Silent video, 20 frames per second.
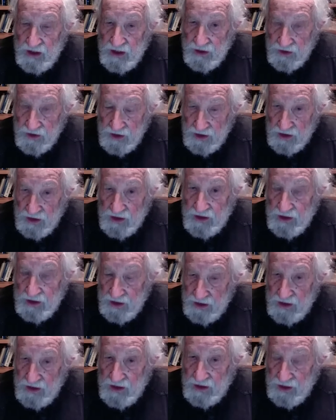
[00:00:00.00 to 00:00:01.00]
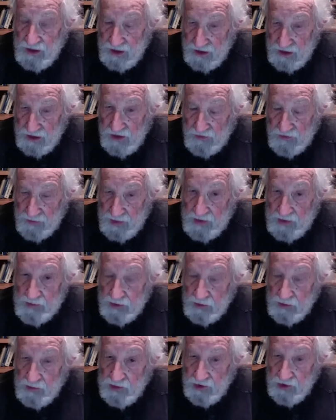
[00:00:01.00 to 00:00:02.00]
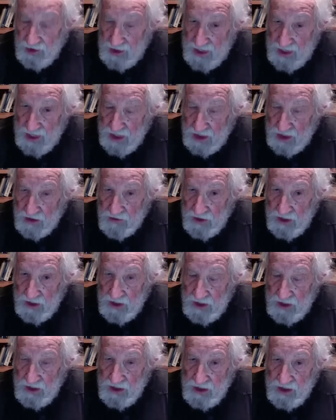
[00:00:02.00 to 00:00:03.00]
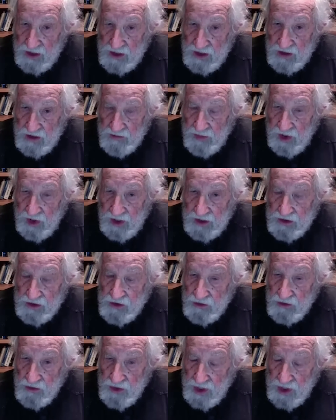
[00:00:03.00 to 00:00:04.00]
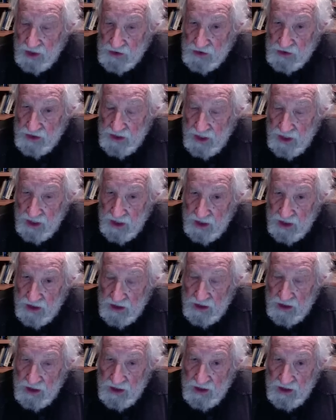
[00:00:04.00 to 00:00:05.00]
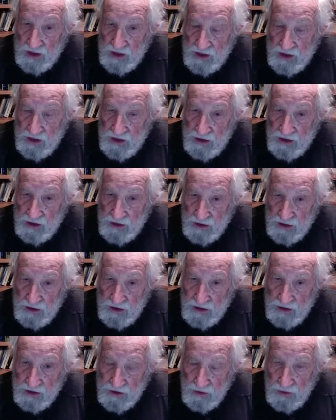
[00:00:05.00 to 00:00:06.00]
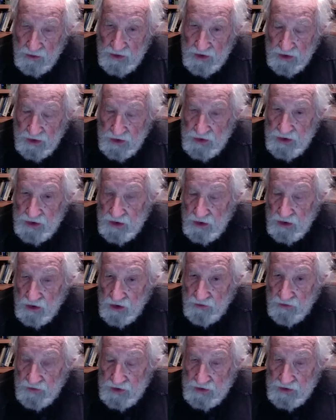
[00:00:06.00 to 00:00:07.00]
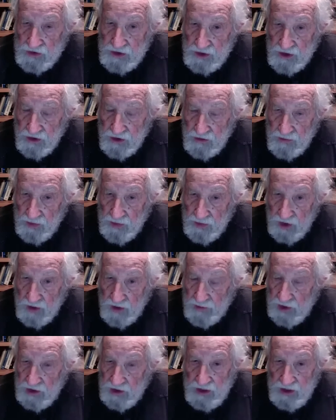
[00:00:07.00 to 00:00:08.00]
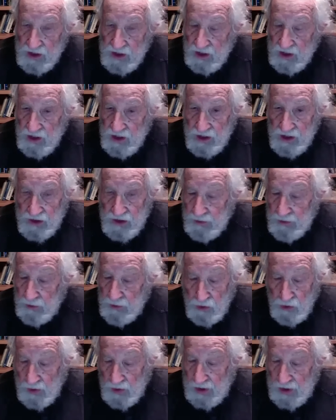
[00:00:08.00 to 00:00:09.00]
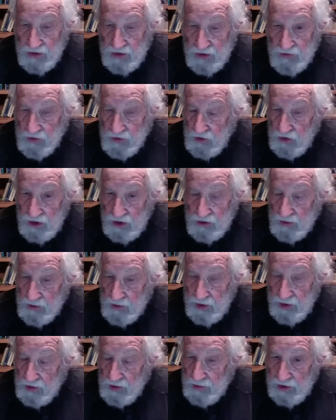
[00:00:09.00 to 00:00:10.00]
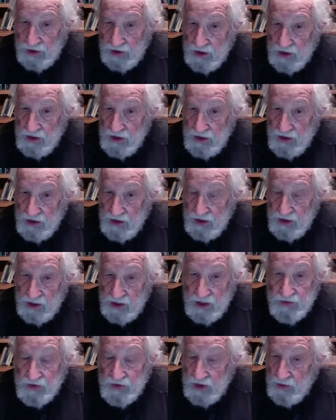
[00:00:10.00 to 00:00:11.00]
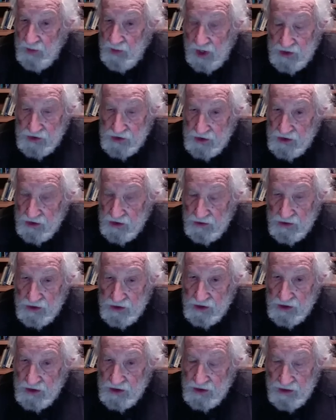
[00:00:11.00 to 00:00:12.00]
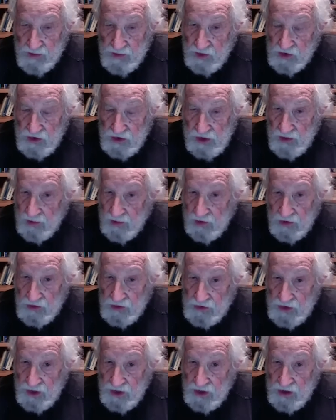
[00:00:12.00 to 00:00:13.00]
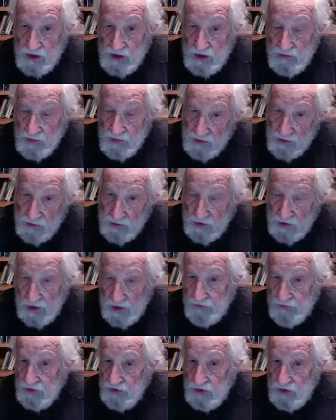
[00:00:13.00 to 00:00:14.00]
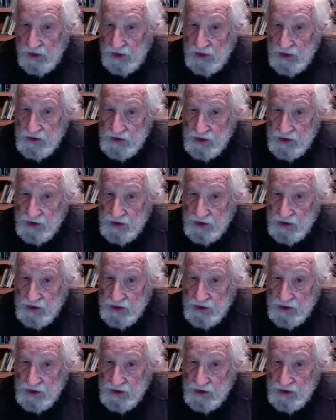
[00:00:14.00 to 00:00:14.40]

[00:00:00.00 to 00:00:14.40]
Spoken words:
Okay, that left people pretty angry. By 2010, 2 years in office, Obama, they were already voting Republican. Even in Massachusetts, the most liberal state, people were furious.